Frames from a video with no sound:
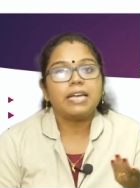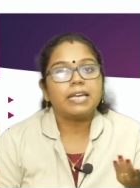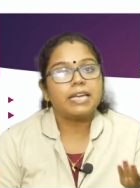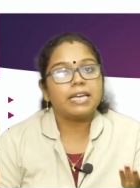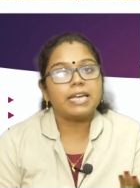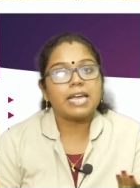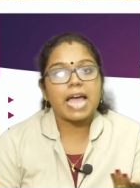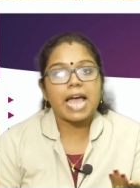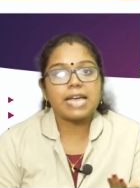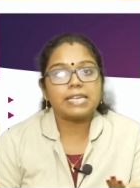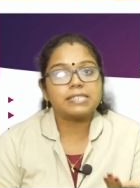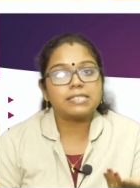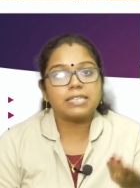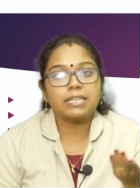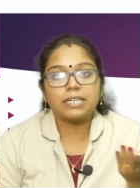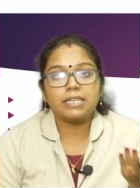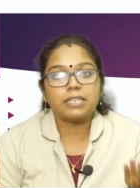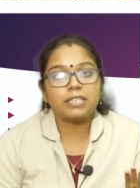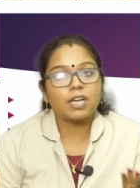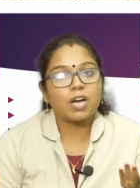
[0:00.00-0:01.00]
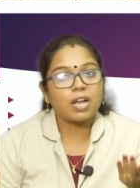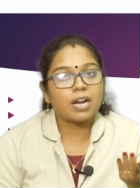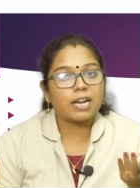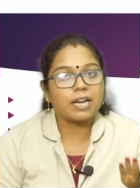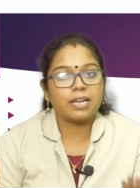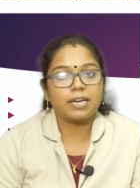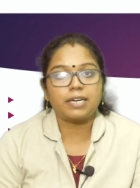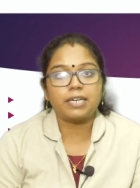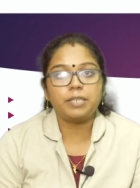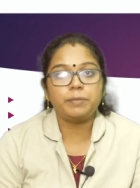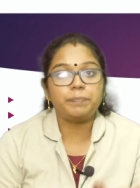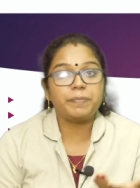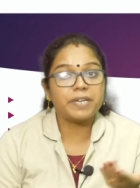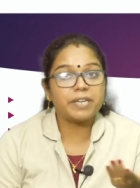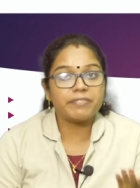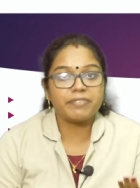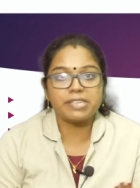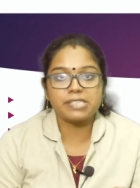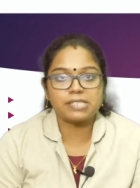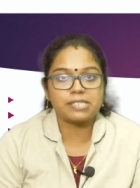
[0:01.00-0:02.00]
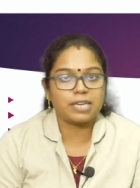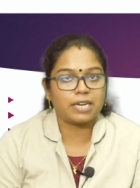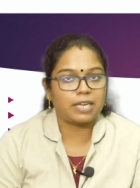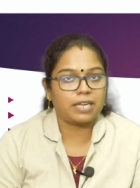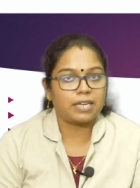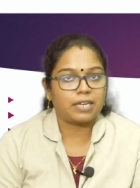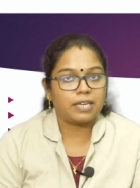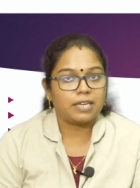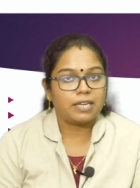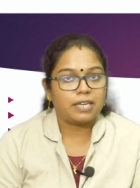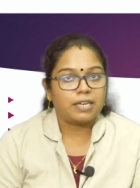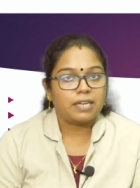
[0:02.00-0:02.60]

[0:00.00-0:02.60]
he has heard or learned previously.